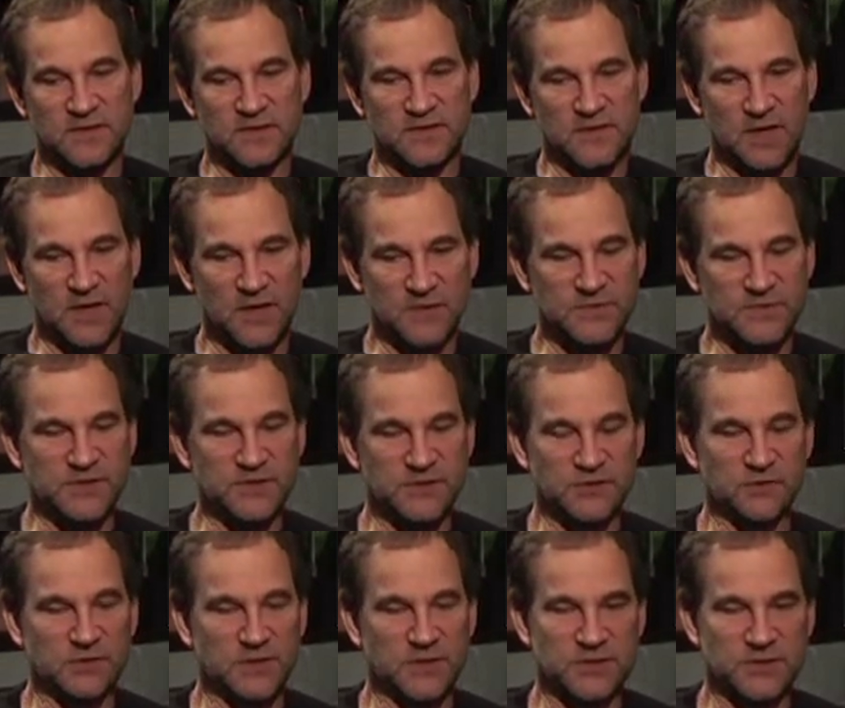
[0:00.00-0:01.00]
the Tom
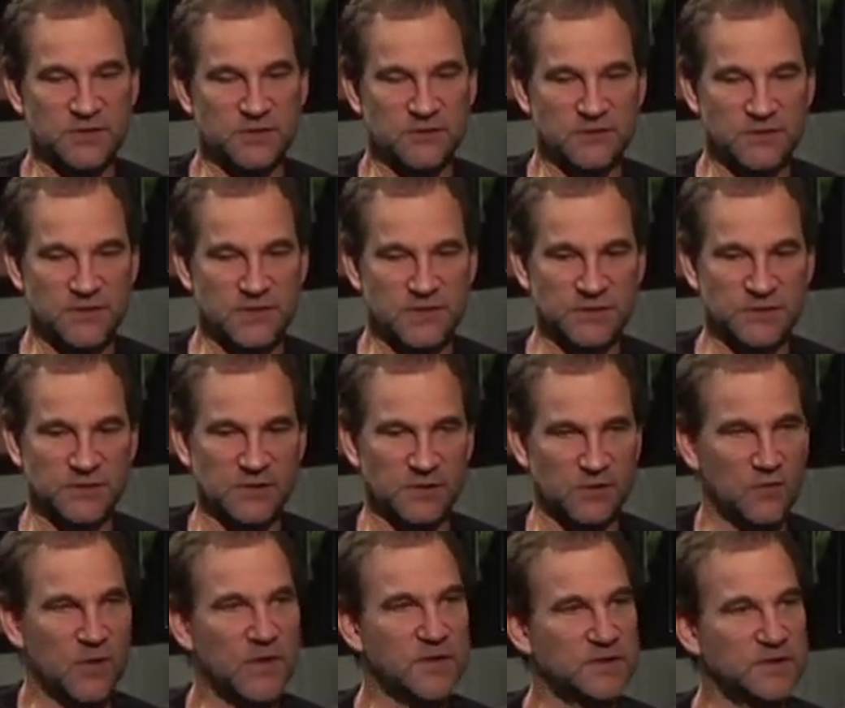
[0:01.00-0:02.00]
situation, it was actually a
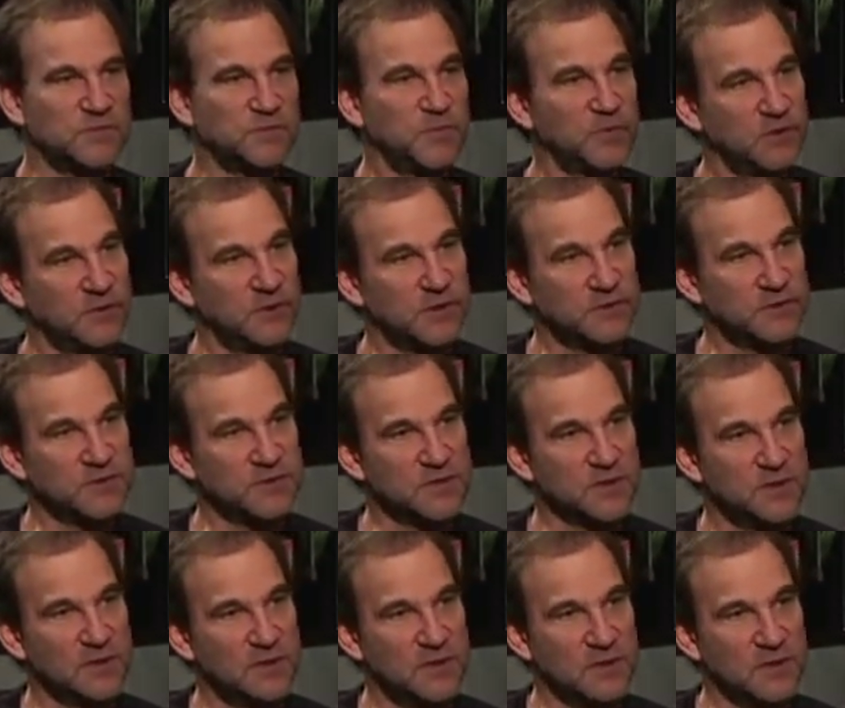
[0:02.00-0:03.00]
great experience.
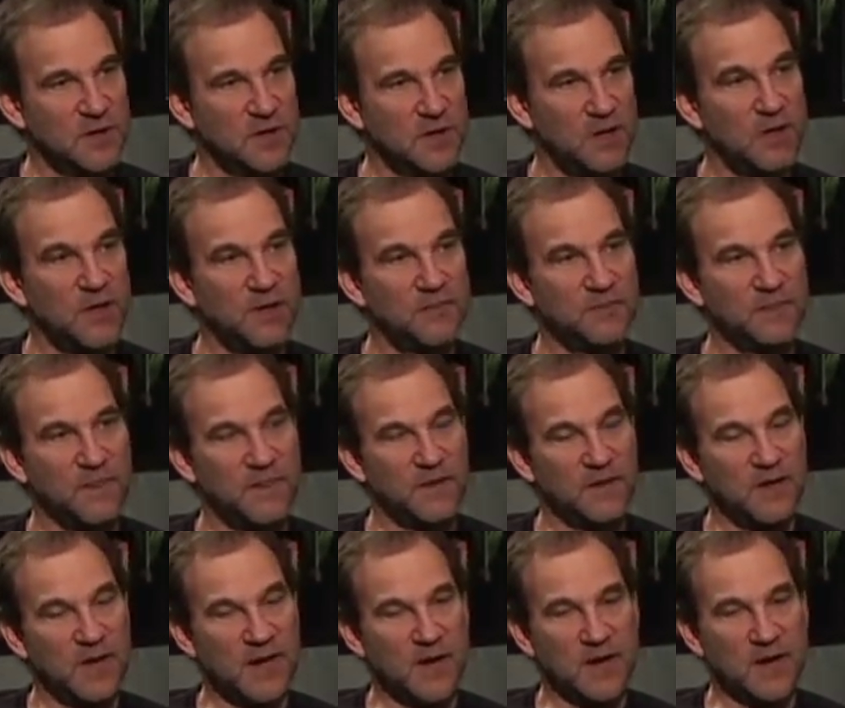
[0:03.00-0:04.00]

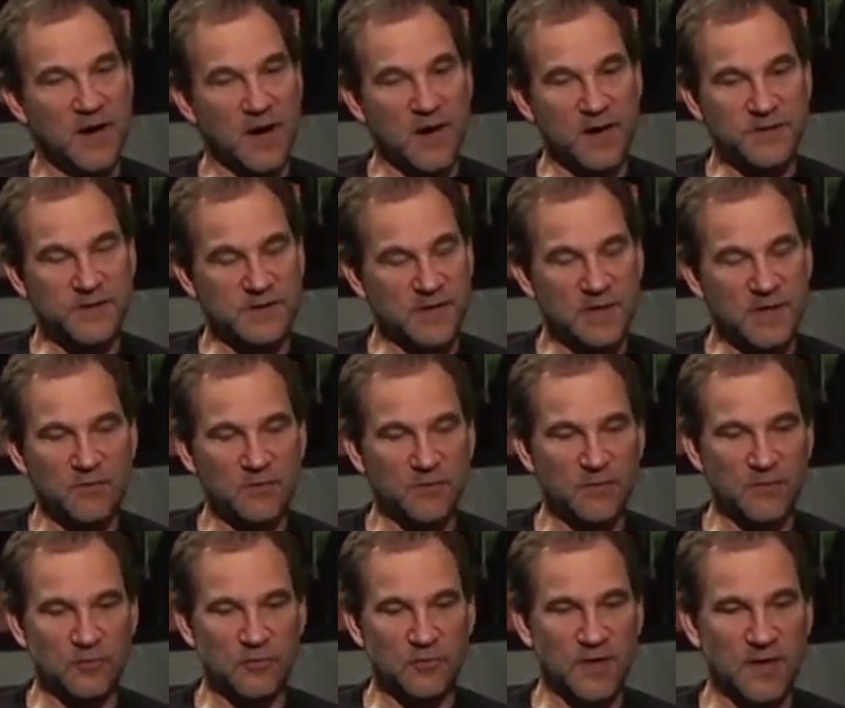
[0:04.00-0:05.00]
And I can't
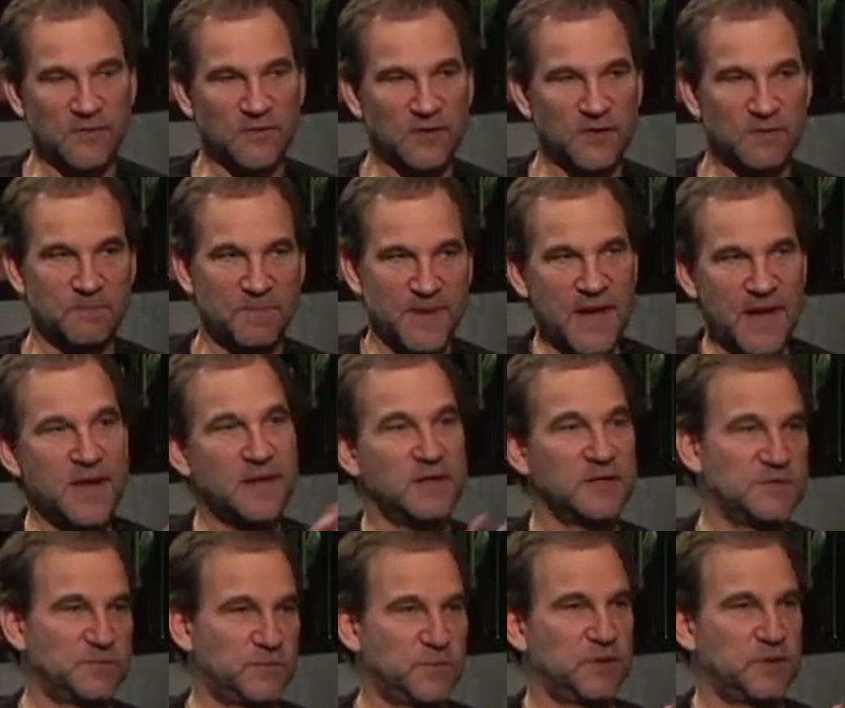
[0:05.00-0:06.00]
remember having a bad
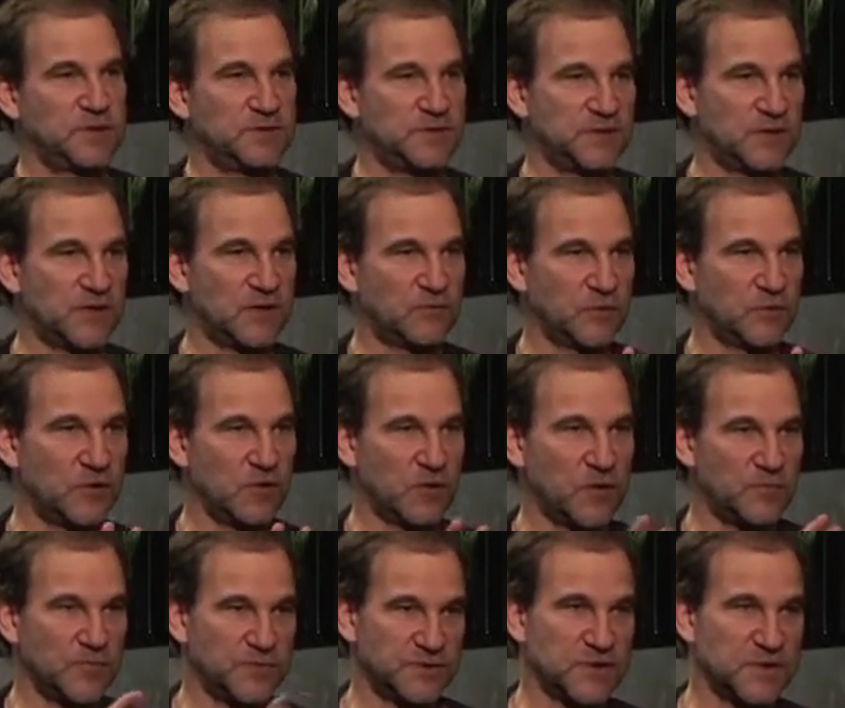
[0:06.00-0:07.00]
experience in that
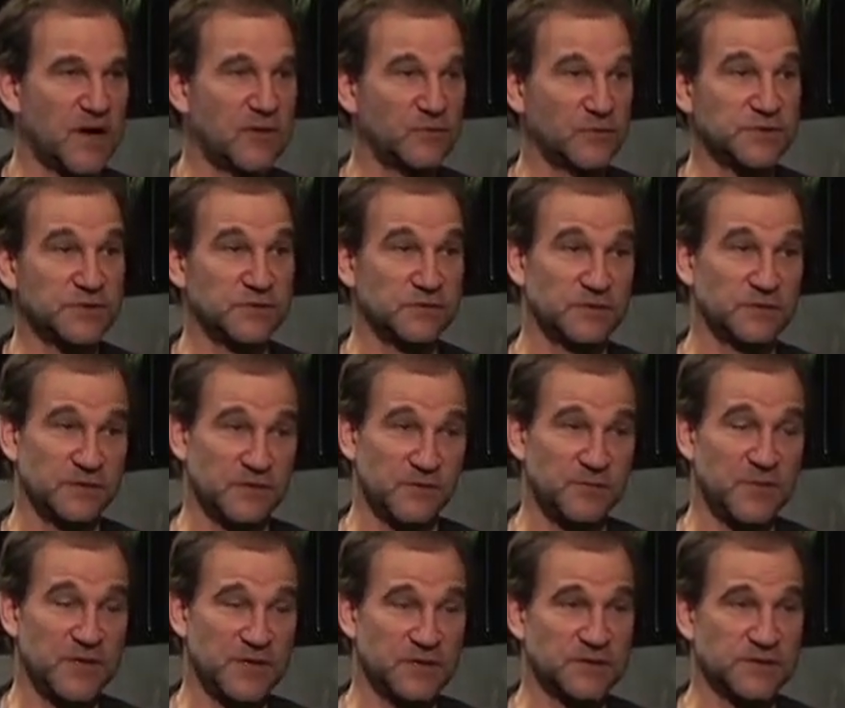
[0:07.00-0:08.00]
regard, but Tom was certainly the
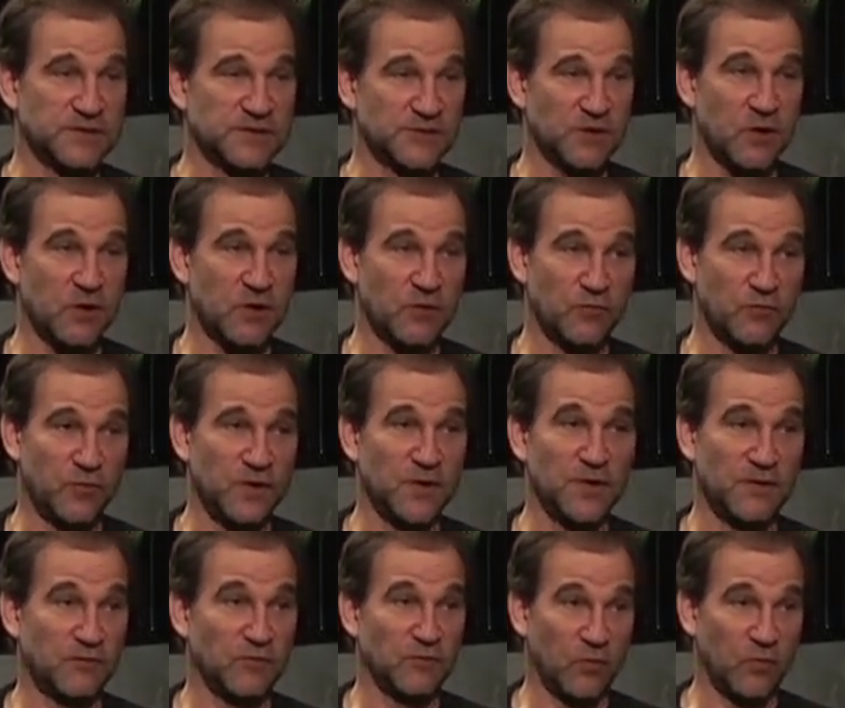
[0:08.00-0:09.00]
biggest star we
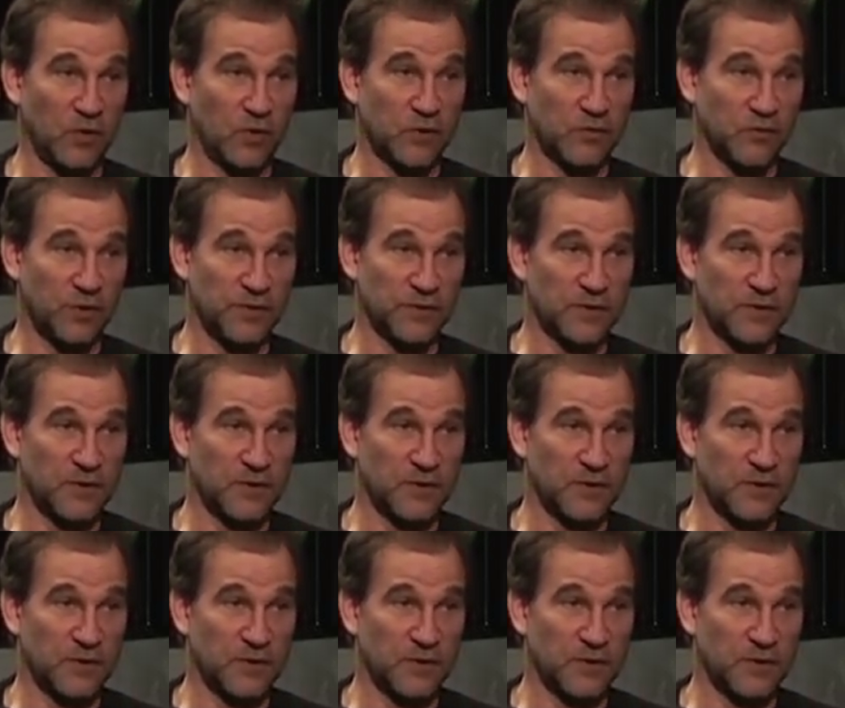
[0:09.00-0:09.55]
had ever worked with.